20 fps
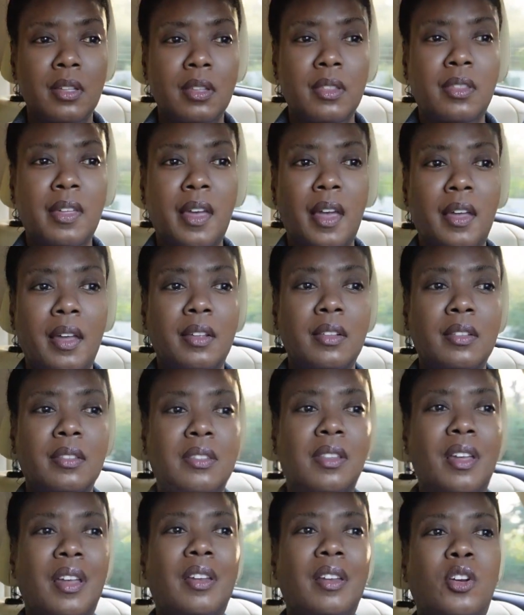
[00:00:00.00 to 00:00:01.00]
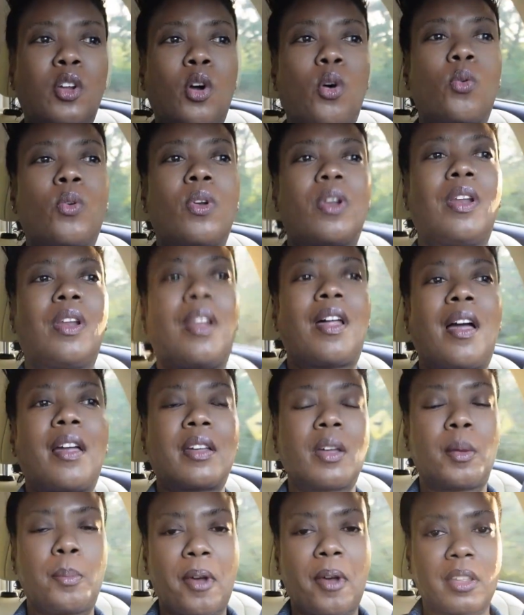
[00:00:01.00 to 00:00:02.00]
that they don't
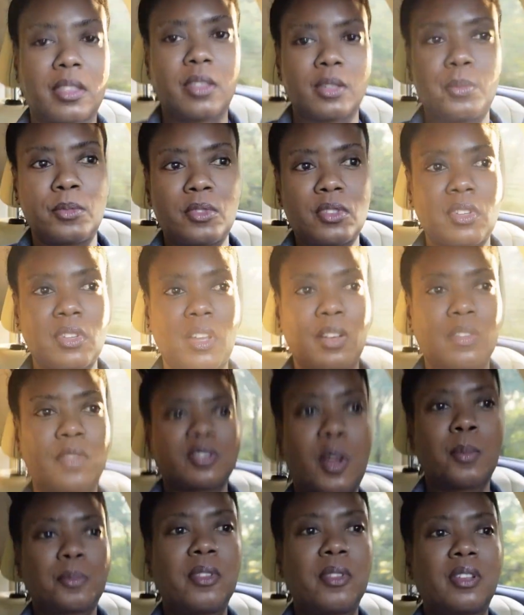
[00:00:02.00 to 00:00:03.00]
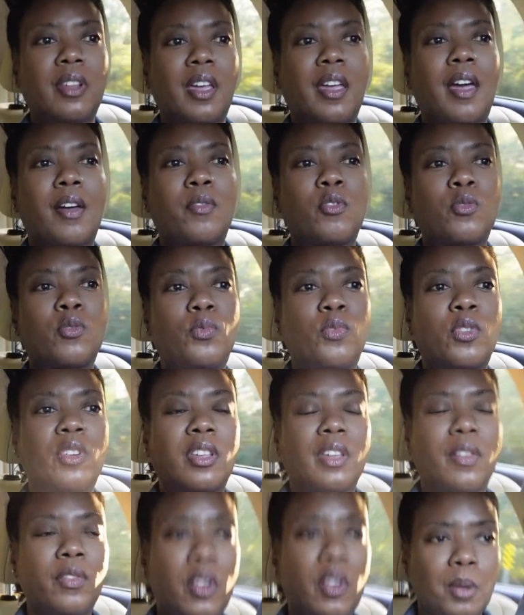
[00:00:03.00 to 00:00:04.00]
like about themselves, something they haven't
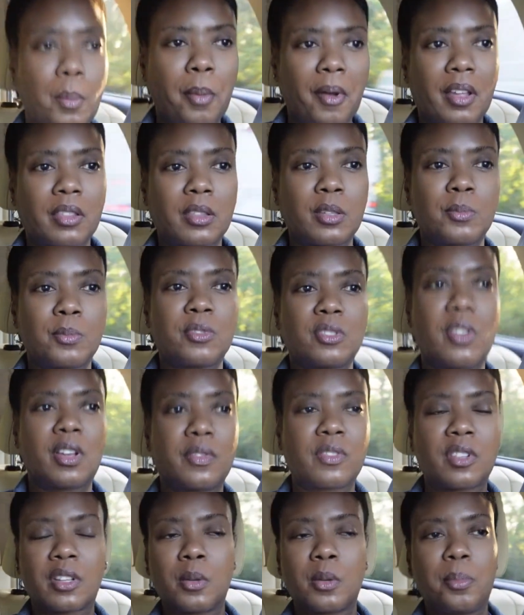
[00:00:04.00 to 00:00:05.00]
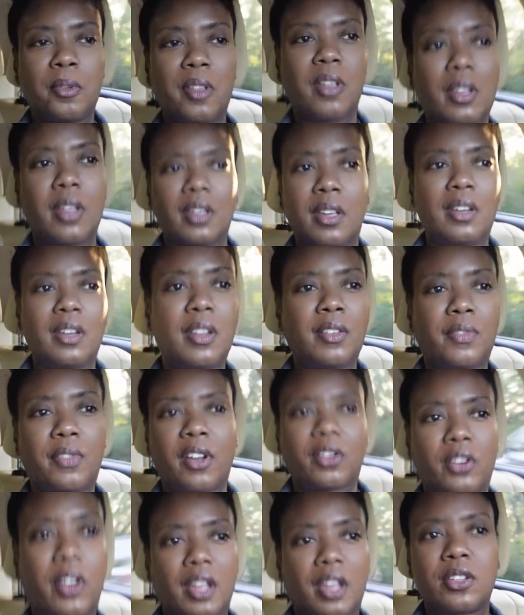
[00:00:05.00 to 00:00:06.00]
forgiven about themselves. It could be any
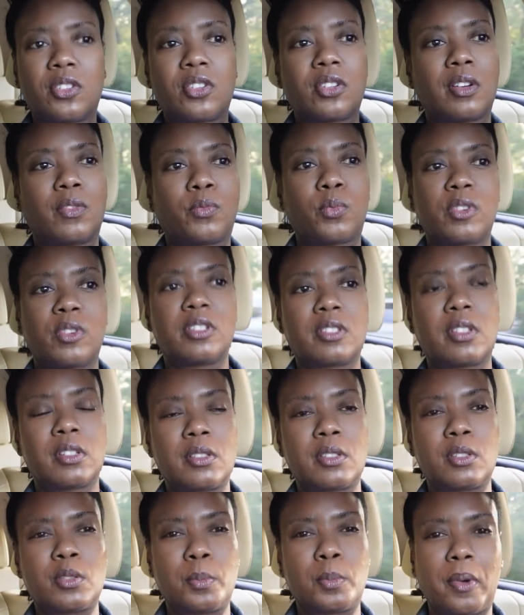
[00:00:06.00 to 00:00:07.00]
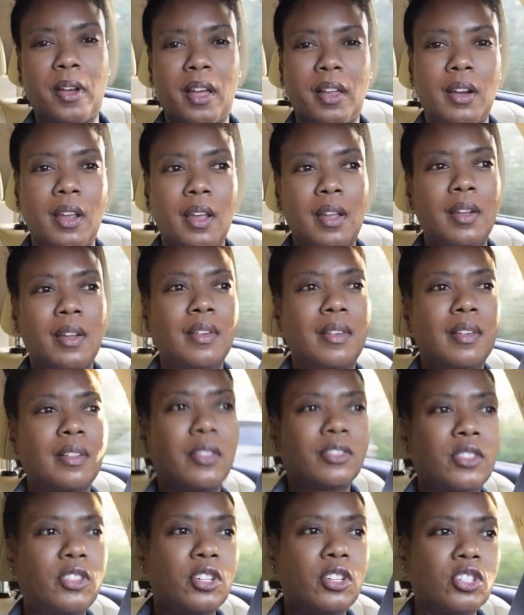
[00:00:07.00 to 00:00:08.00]
variation of reasons, but
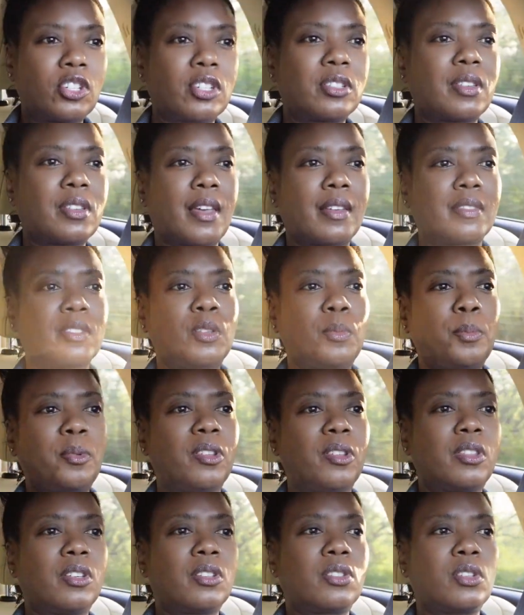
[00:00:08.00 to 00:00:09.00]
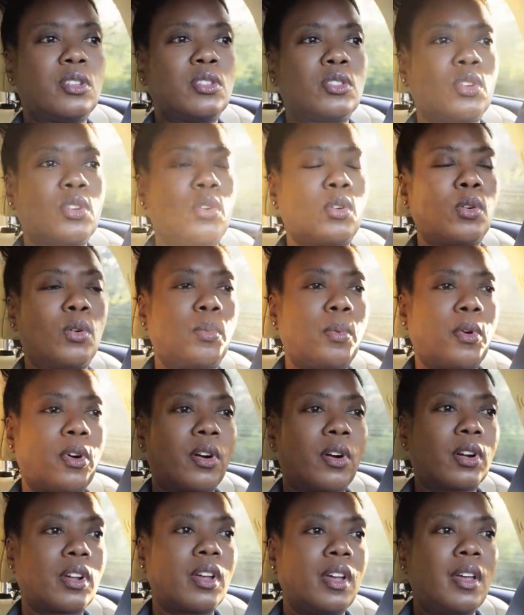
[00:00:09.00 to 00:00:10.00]
there just has to be this internal
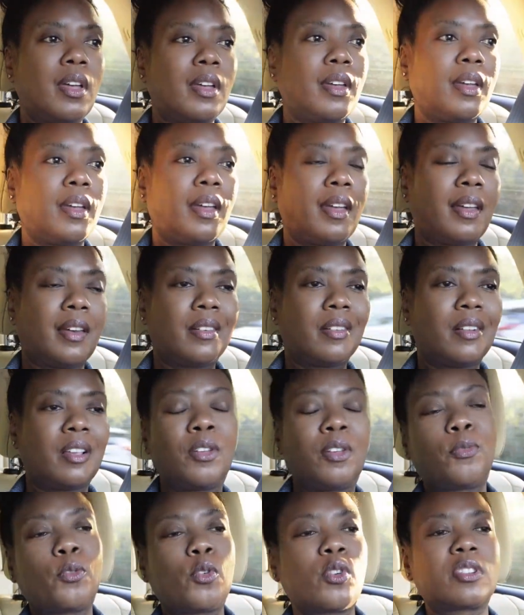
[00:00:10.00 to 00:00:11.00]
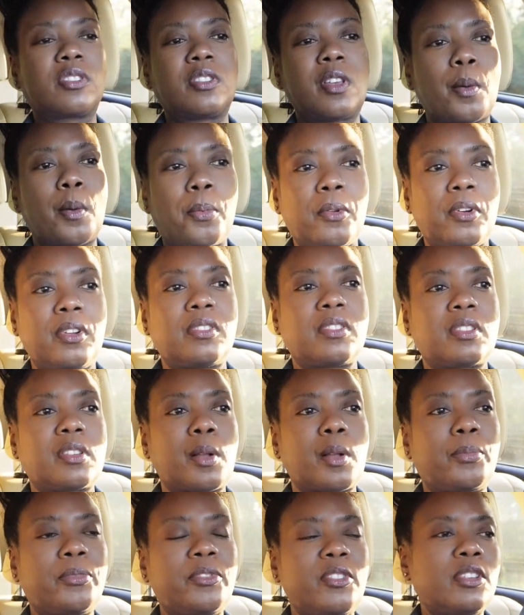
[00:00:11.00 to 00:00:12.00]
work. And if, for example, it's
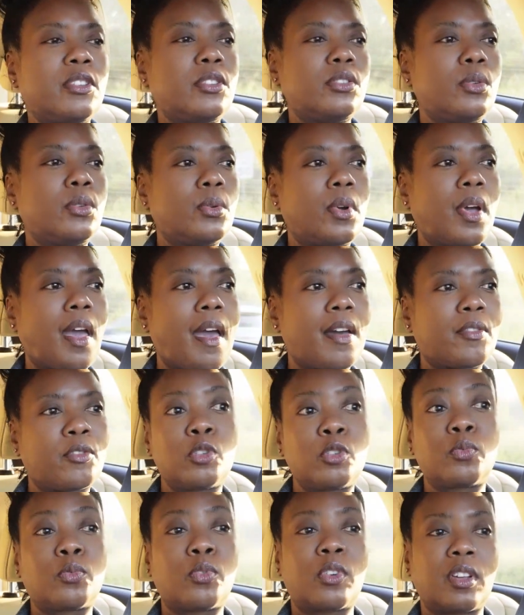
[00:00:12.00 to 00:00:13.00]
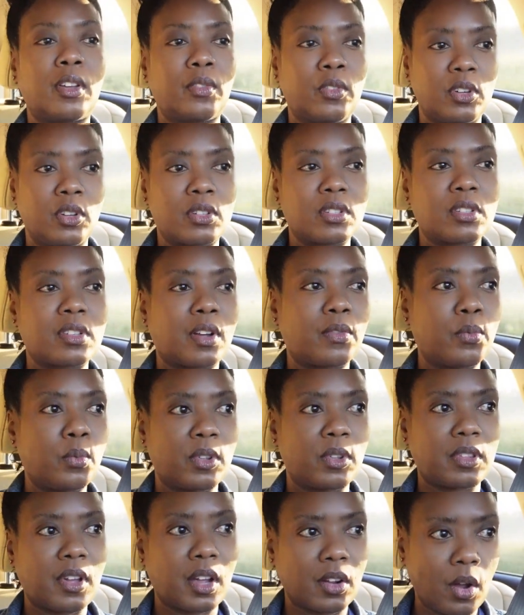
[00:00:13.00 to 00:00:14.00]
something you haven't forgiven yourself
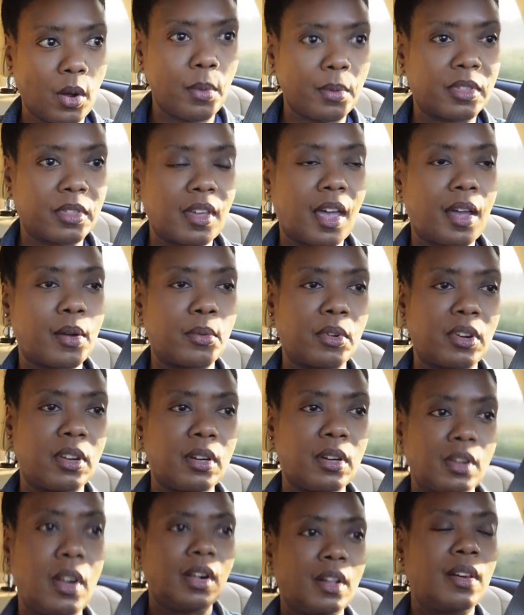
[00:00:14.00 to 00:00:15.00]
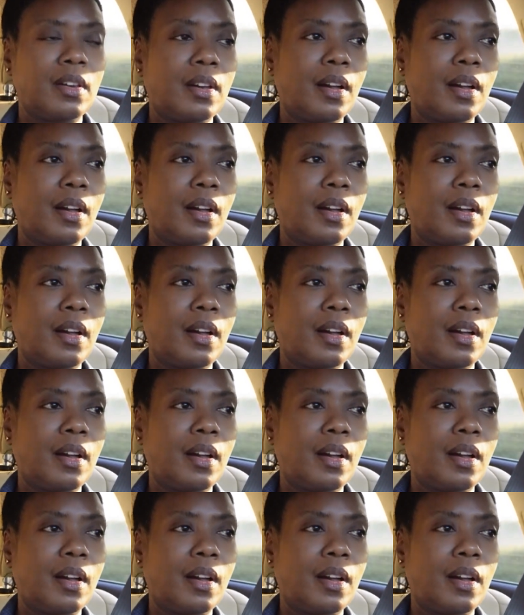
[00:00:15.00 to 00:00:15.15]
with, I'll go with that one.